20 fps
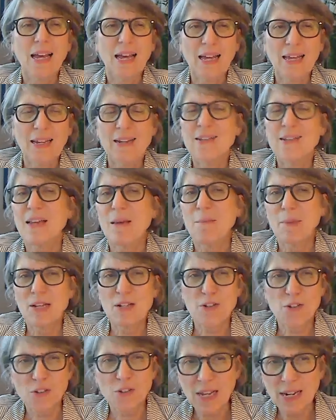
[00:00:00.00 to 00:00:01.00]
And as I
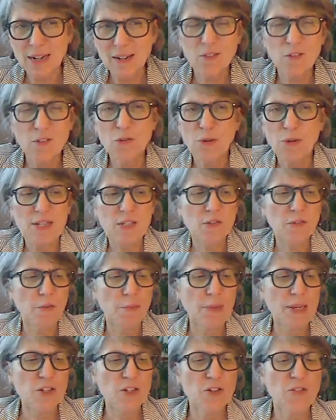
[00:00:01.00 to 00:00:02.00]
mentioned, kind of the
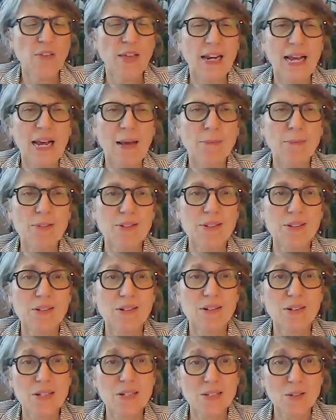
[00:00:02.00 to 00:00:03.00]
transformation that happens
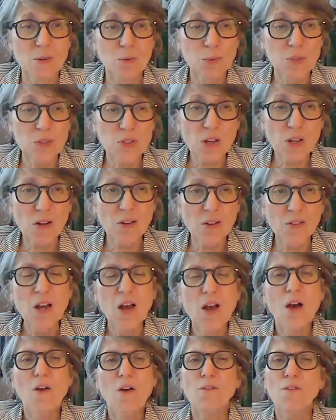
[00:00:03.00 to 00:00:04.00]
as a result.
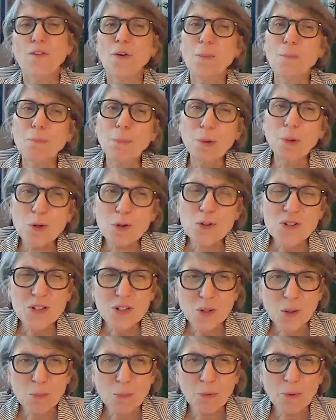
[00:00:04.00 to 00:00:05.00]
For a
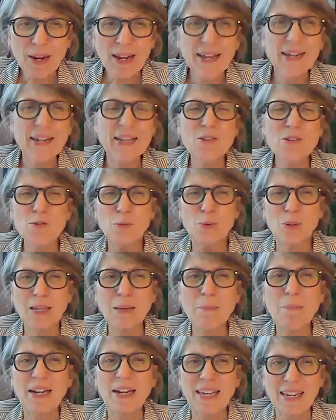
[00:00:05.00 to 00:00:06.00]
personal brand, it's
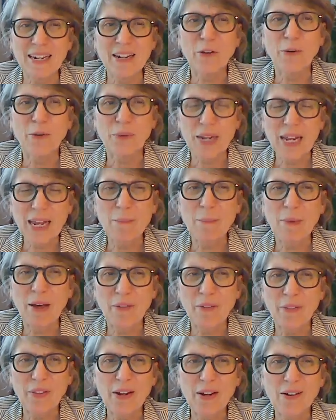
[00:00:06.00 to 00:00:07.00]
really by getting your name
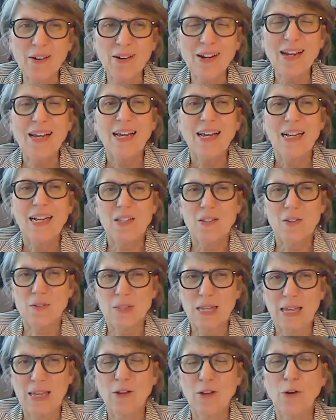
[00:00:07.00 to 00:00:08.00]
out there.
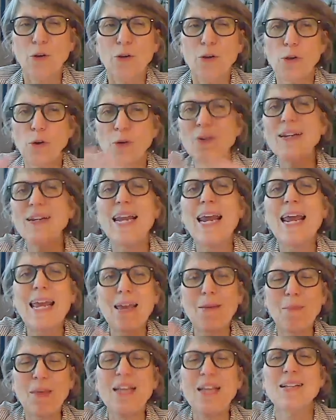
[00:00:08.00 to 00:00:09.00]
It's, your
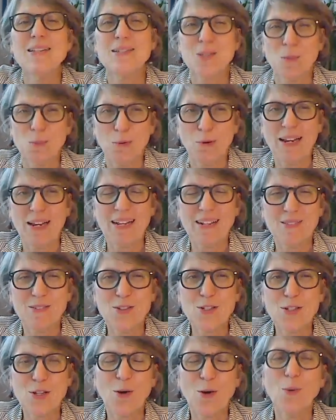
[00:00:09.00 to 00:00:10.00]
name is the brand.
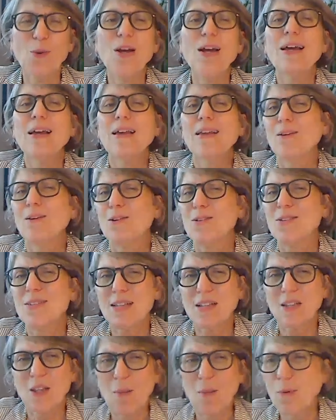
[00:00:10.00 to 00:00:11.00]
So,
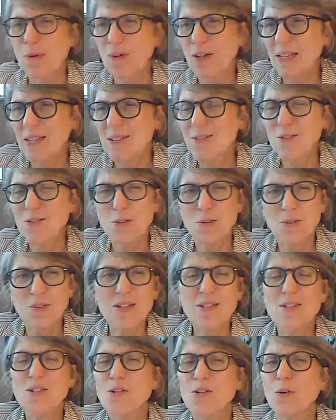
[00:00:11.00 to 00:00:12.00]
celebrities do
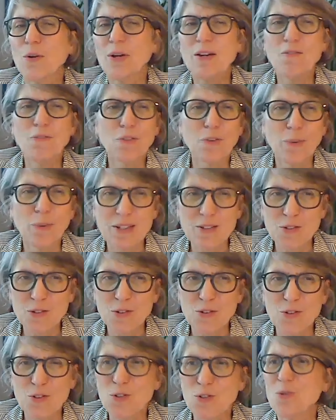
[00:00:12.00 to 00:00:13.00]
this,
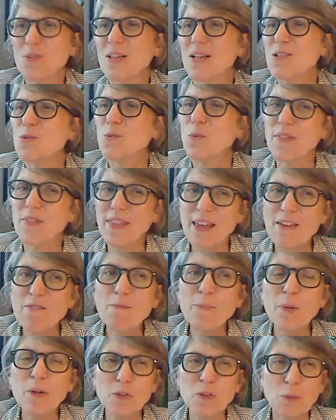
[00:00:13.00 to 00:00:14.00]
influencers do this, where
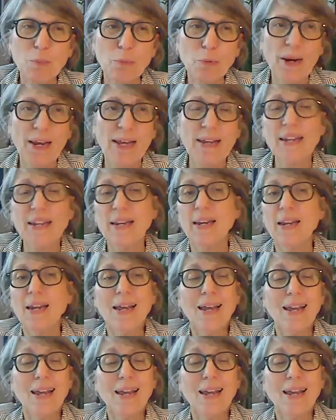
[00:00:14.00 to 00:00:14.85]
they've built a brand, and,